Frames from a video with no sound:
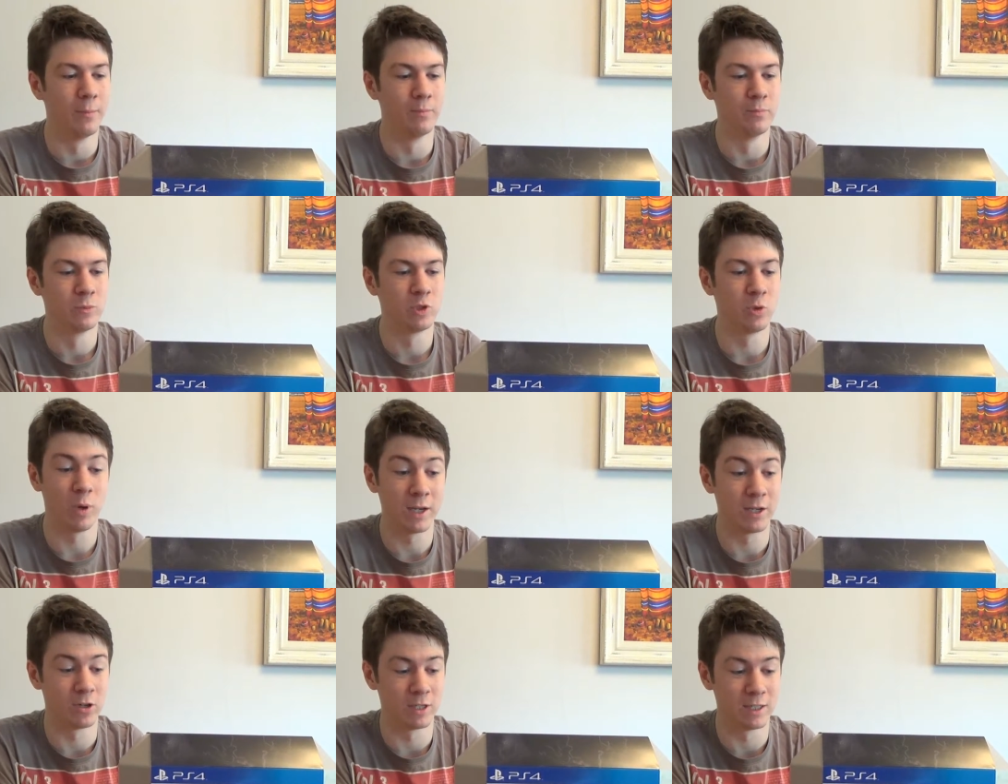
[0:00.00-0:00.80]
So I
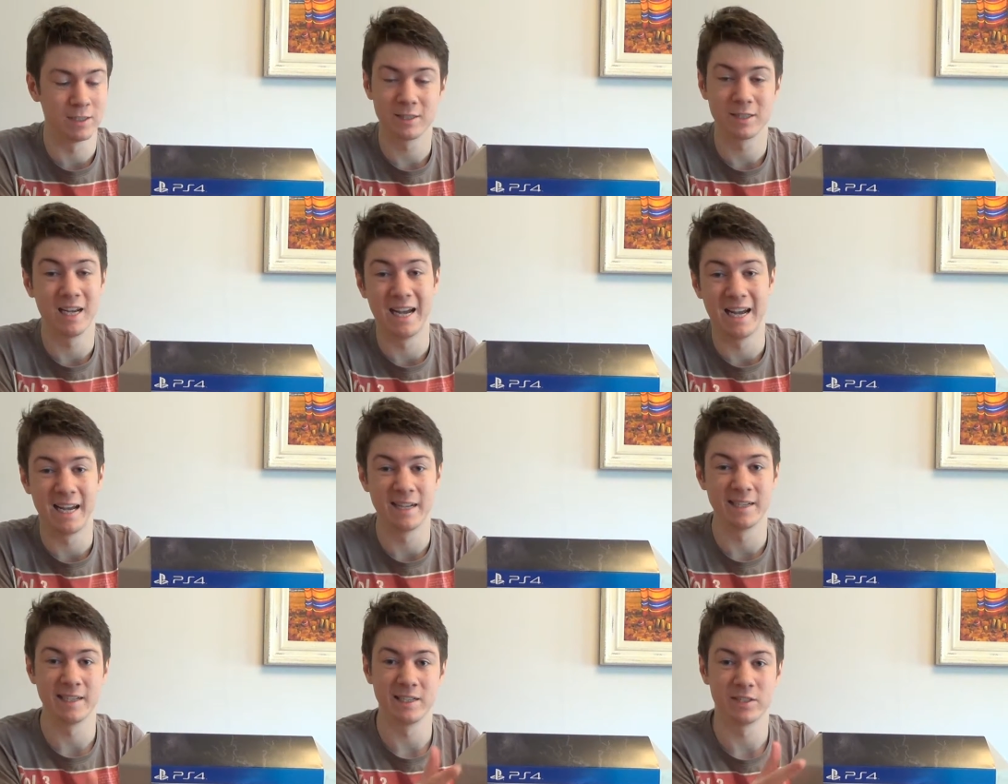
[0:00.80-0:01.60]
got it,
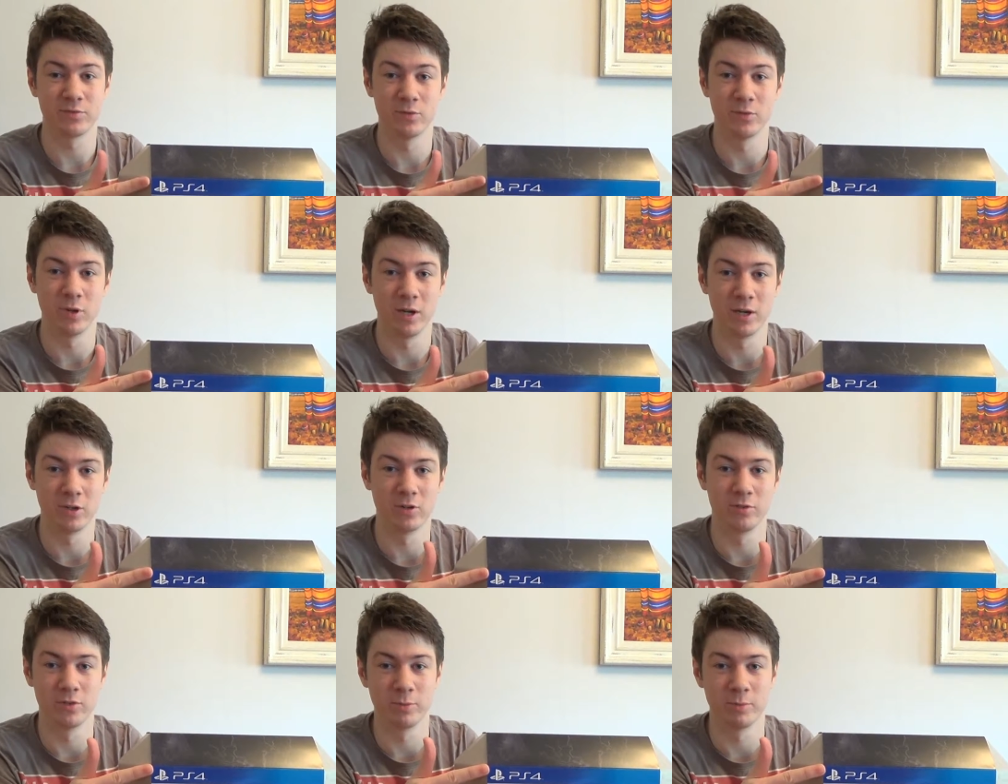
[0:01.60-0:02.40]
and I got
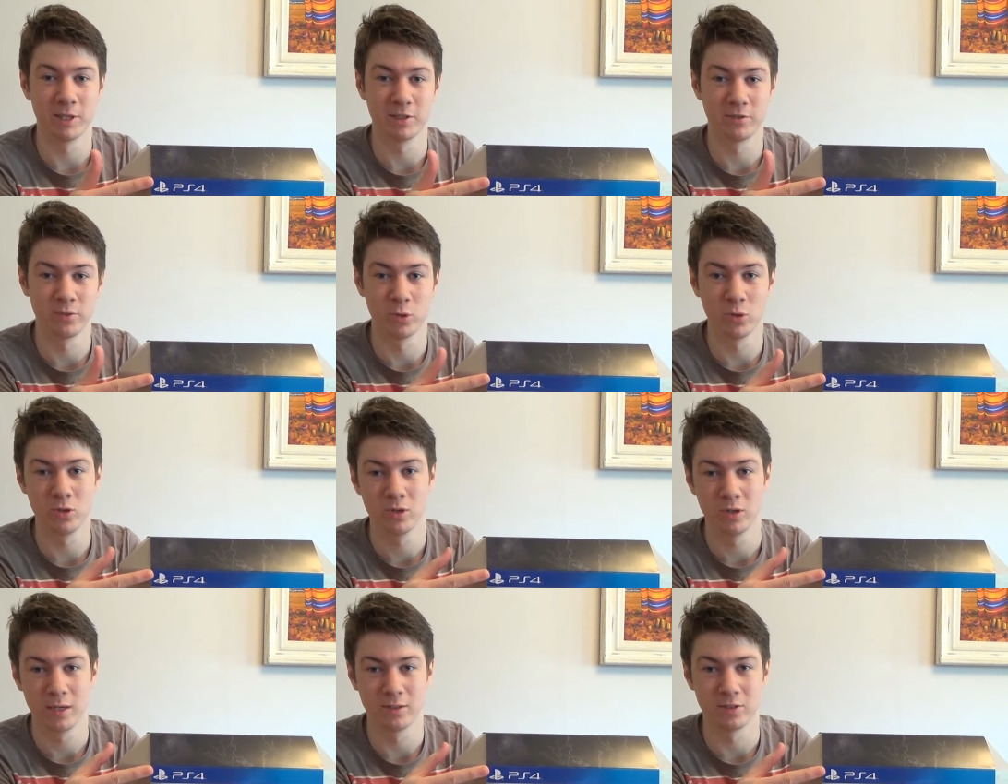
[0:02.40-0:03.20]
it for the PS4,
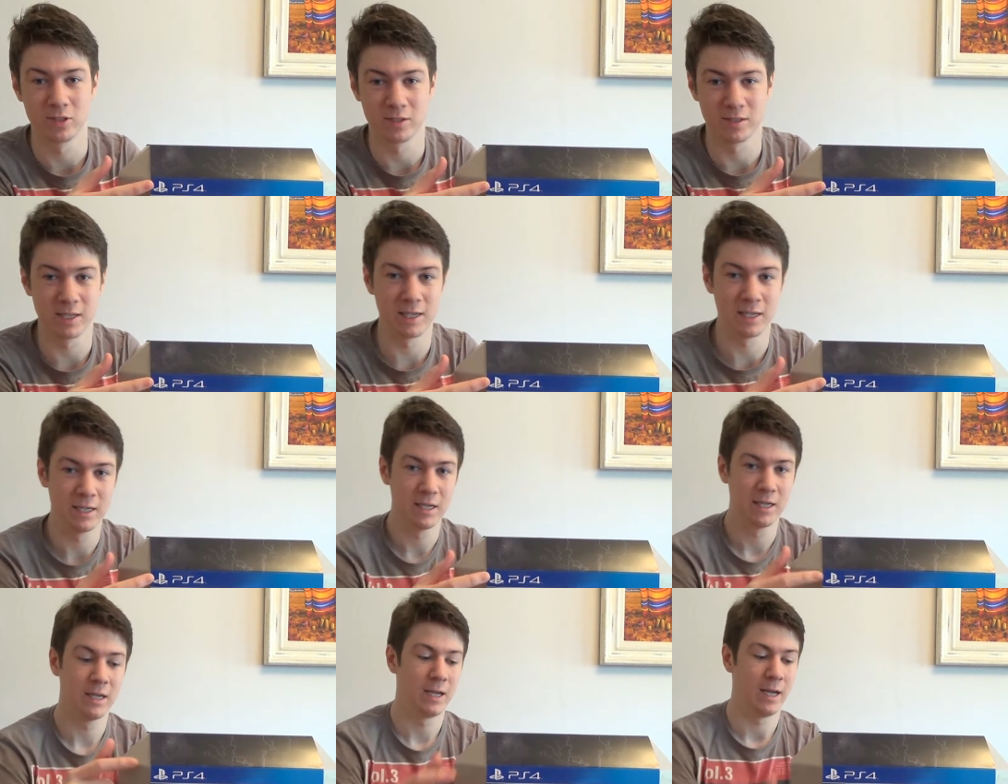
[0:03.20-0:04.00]
as you can see,
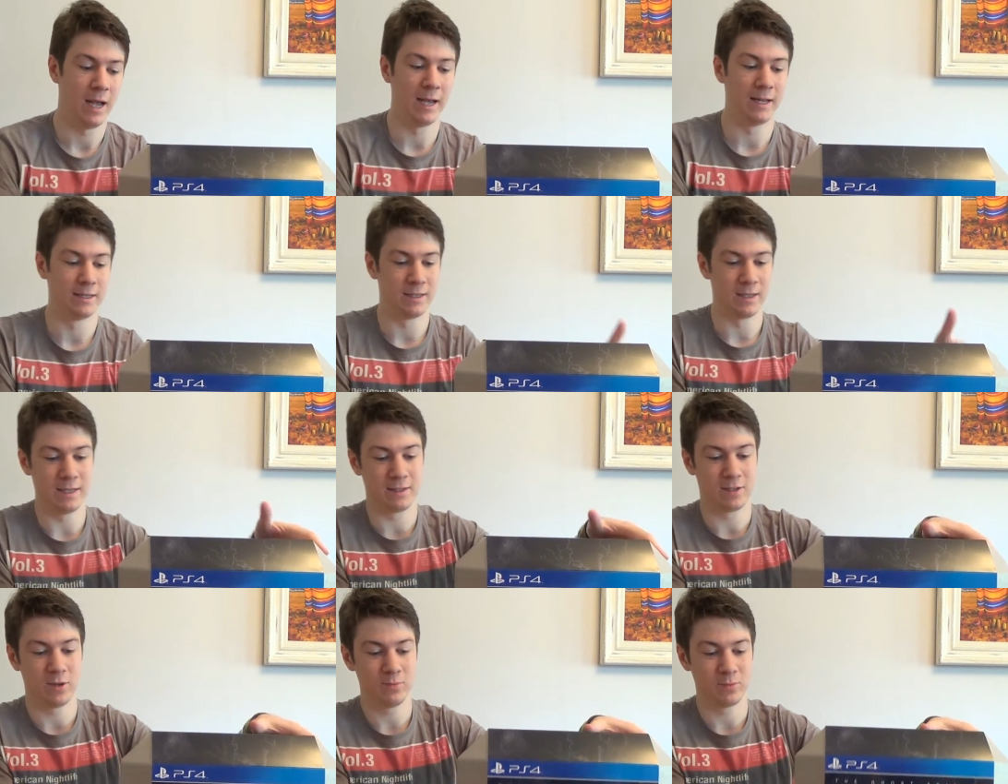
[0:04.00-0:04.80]
and it
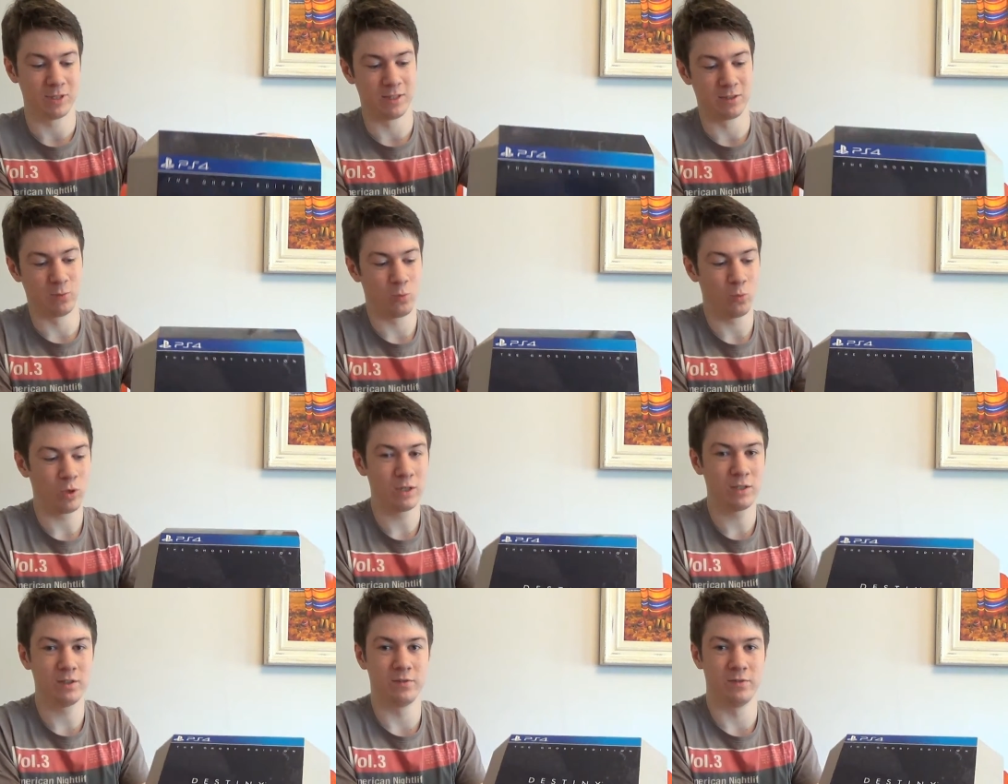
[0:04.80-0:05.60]
comes in this
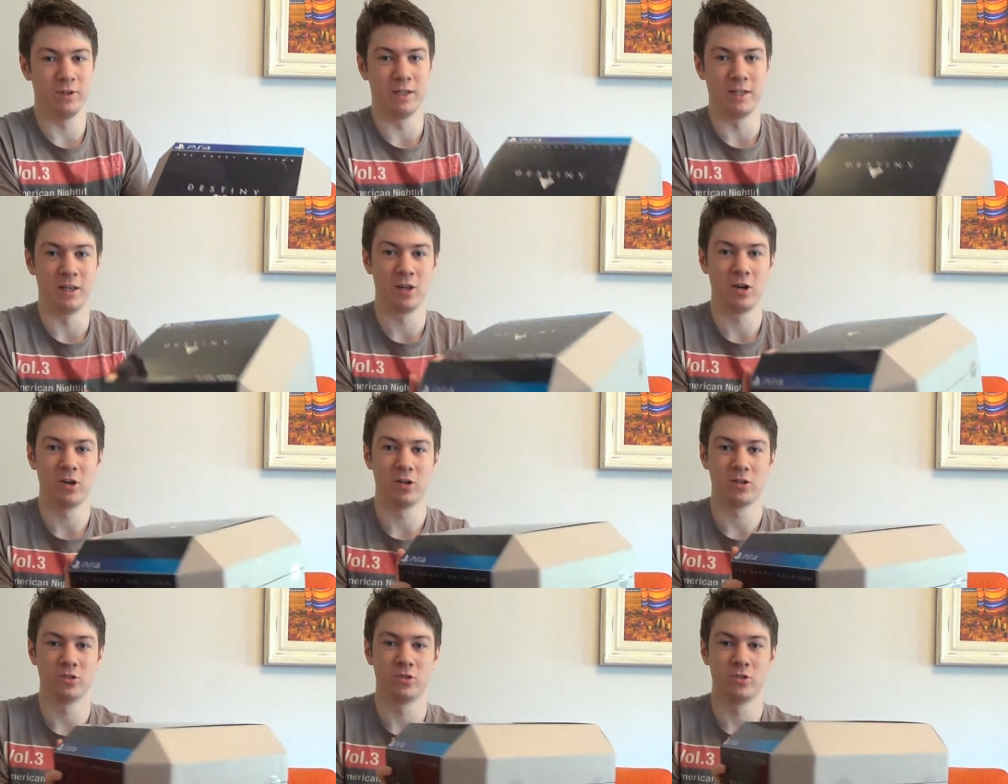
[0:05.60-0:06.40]
wonderfully
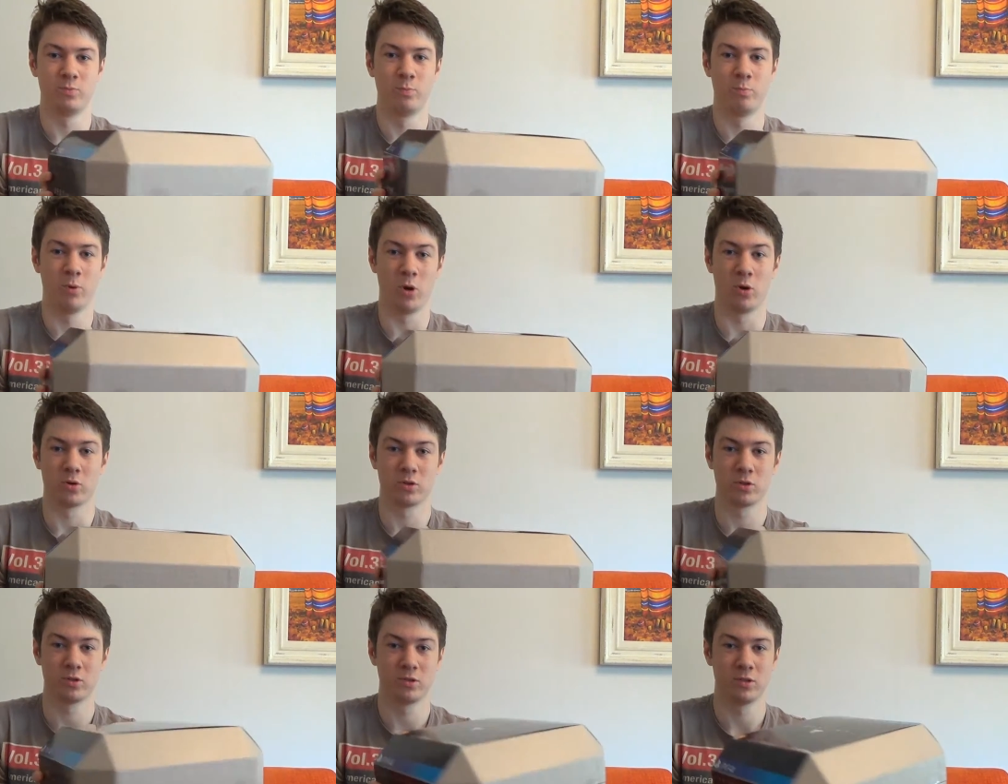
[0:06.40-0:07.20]
large
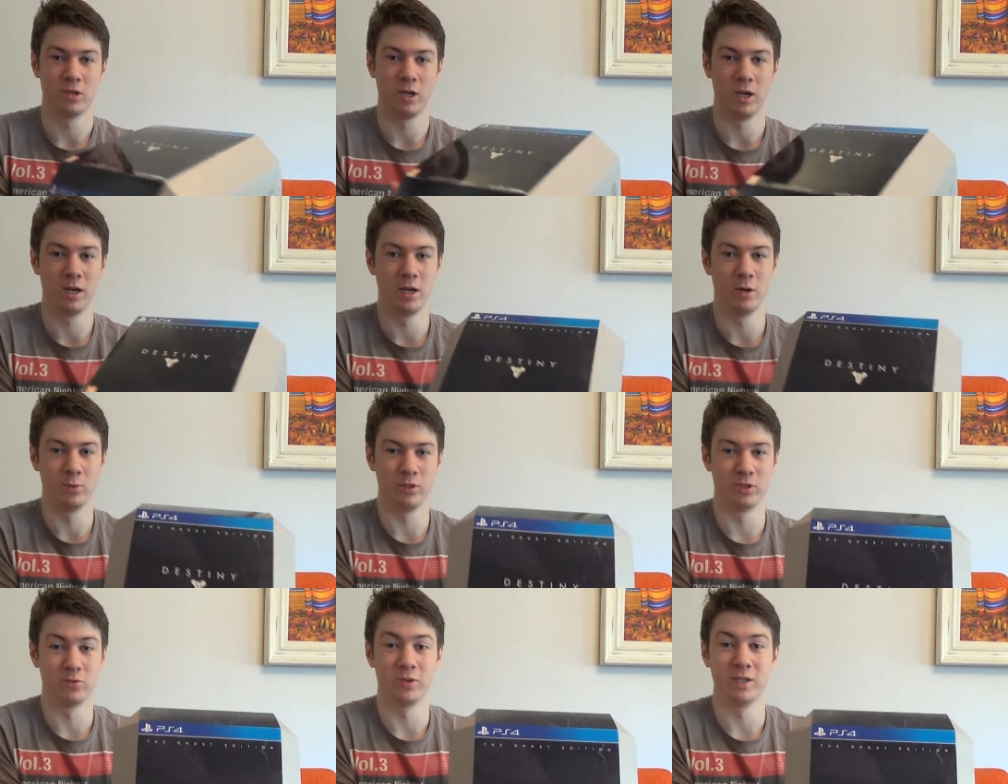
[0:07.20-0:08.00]
box, which
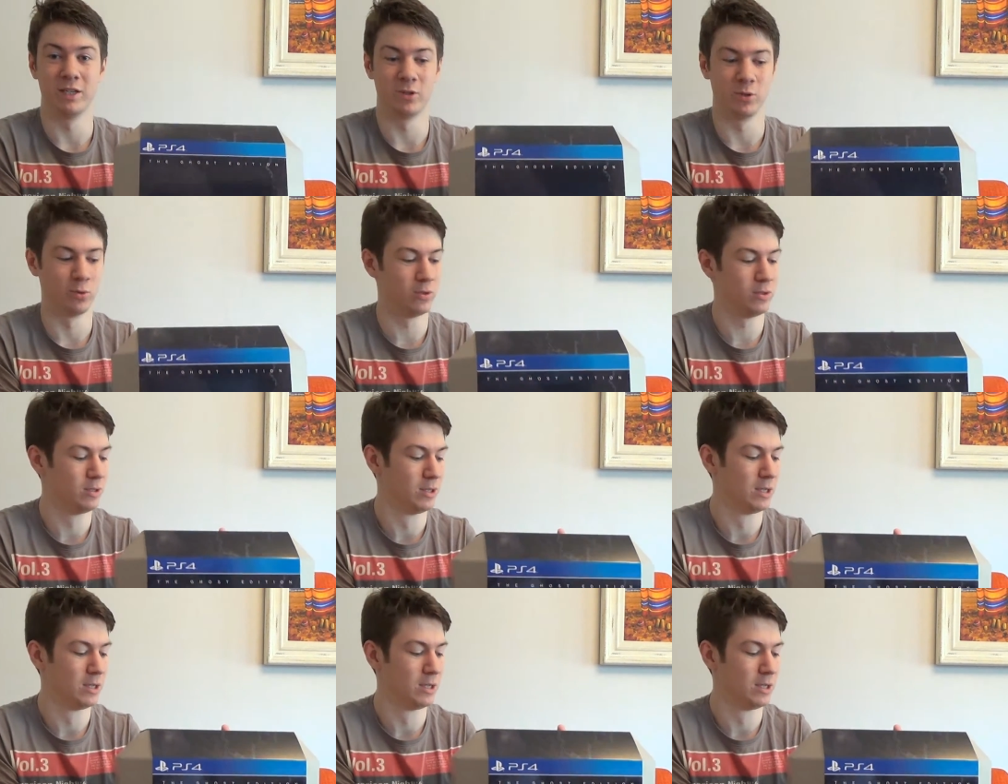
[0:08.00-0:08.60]
is really cool.